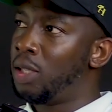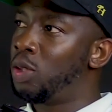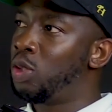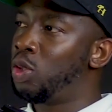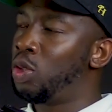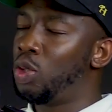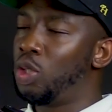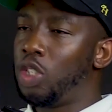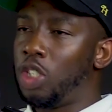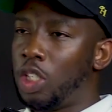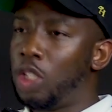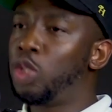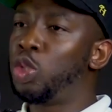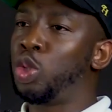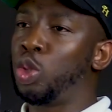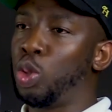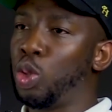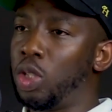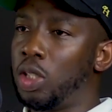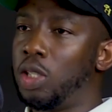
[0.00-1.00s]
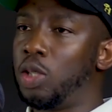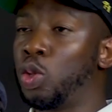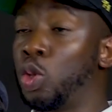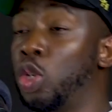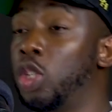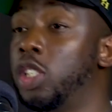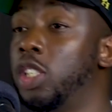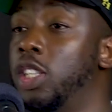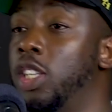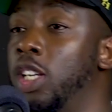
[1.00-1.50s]
It should.
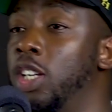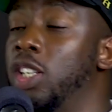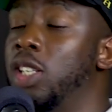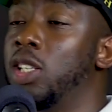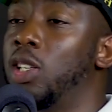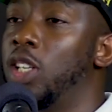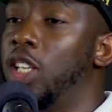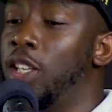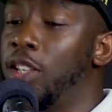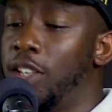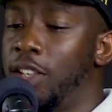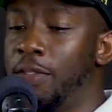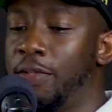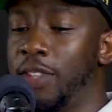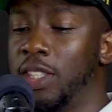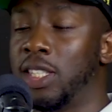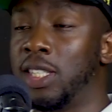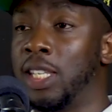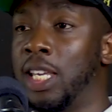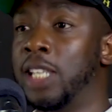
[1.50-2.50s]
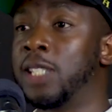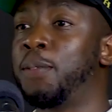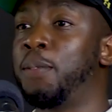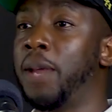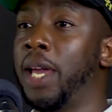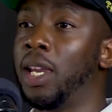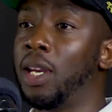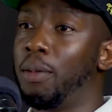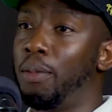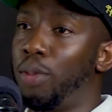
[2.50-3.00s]
Because the reason, if it's
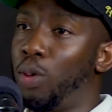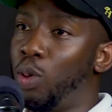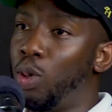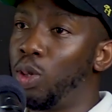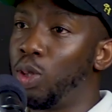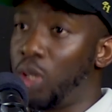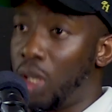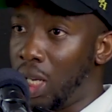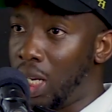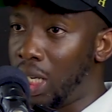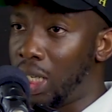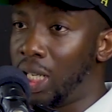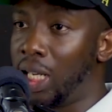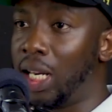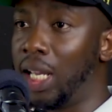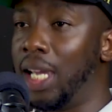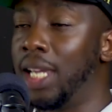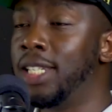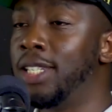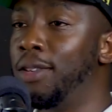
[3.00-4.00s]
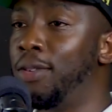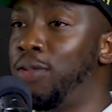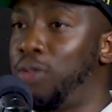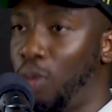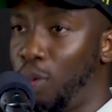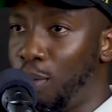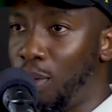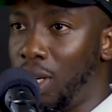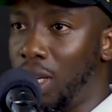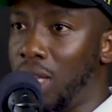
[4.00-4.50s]
explainable, you can create a
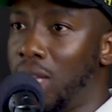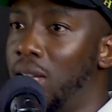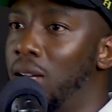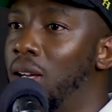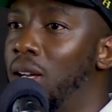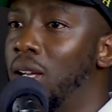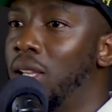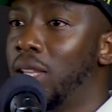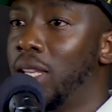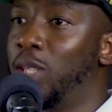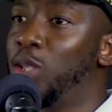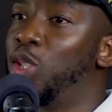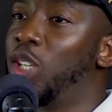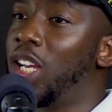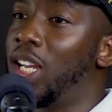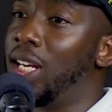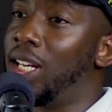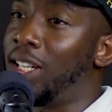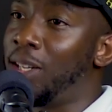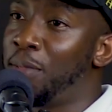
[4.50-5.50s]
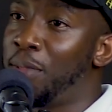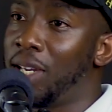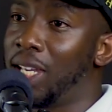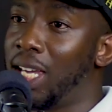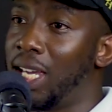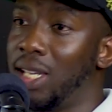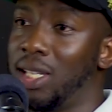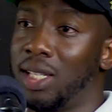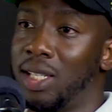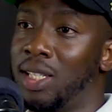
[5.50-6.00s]
formula that you can
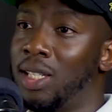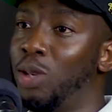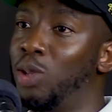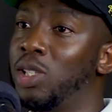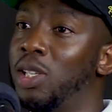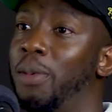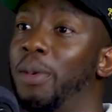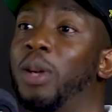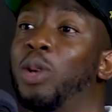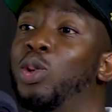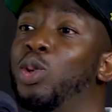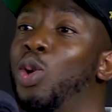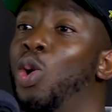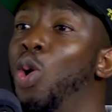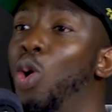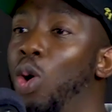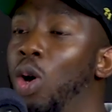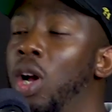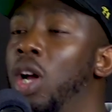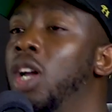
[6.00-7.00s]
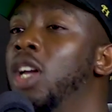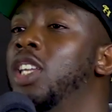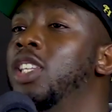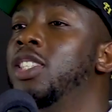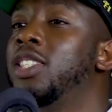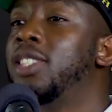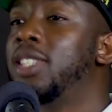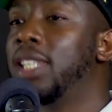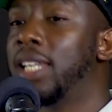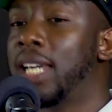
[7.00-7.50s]
replicate and tell someone, oh,
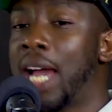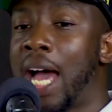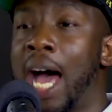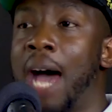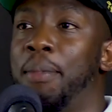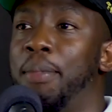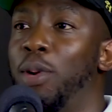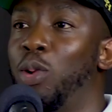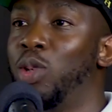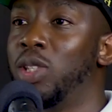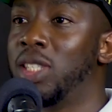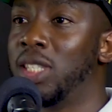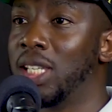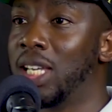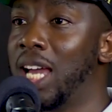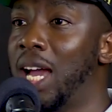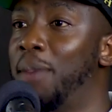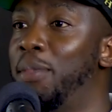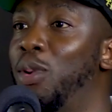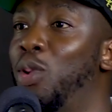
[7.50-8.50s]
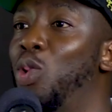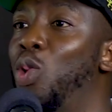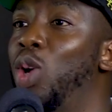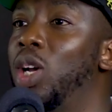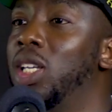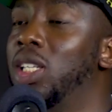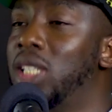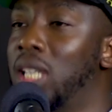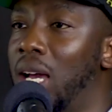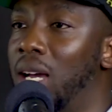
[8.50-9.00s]
tsika apa, or tsika apa,
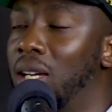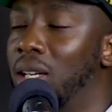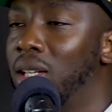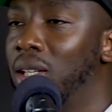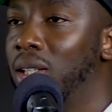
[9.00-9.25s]
waiter.